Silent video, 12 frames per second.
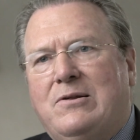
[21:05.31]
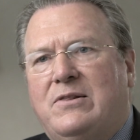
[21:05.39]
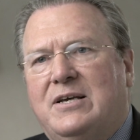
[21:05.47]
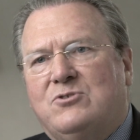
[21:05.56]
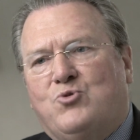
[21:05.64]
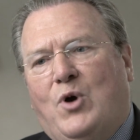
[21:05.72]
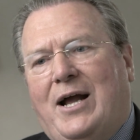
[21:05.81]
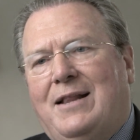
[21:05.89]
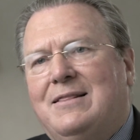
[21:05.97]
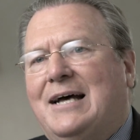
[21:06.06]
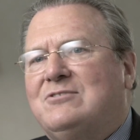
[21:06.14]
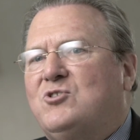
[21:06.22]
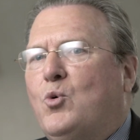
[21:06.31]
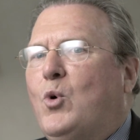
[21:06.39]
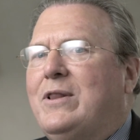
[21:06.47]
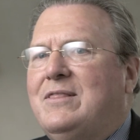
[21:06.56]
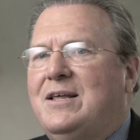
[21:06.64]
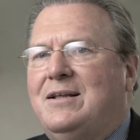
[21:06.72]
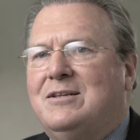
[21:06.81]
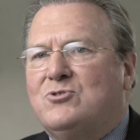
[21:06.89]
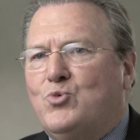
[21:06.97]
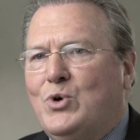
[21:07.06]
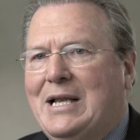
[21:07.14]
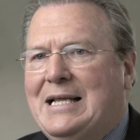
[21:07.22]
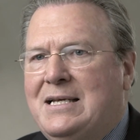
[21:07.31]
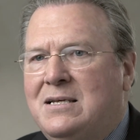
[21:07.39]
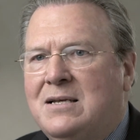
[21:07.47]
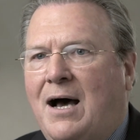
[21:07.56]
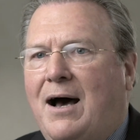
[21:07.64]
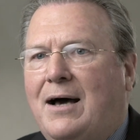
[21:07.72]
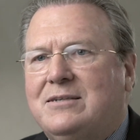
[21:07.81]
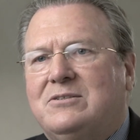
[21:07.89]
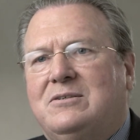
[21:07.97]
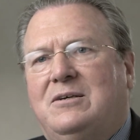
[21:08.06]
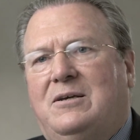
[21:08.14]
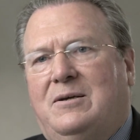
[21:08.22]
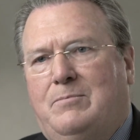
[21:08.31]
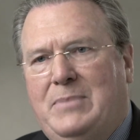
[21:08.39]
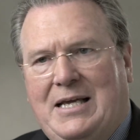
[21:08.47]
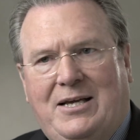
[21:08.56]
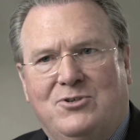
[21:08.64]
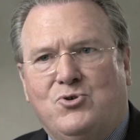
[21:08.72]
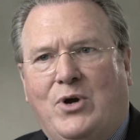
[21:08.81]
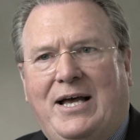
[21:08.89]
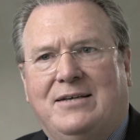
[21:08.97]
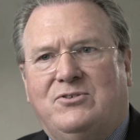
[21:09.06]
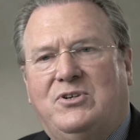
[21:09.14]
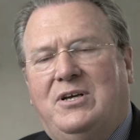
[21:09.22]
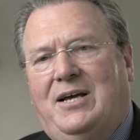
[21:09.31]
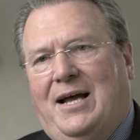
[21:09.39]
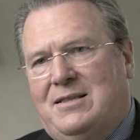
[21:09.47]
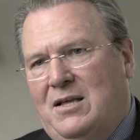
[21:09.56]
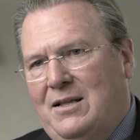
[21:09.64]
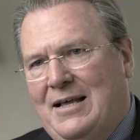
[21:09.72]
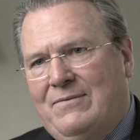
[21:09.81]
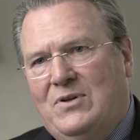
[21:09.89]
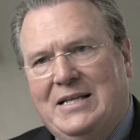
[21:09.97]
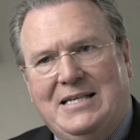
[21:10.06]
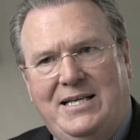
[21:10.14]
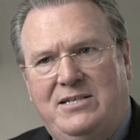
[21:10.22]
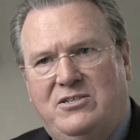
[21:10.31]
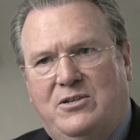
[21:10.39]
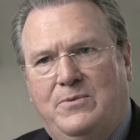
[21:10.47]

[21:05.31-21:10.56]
other things right. That's the one thing that's really not being addressed at the level it needs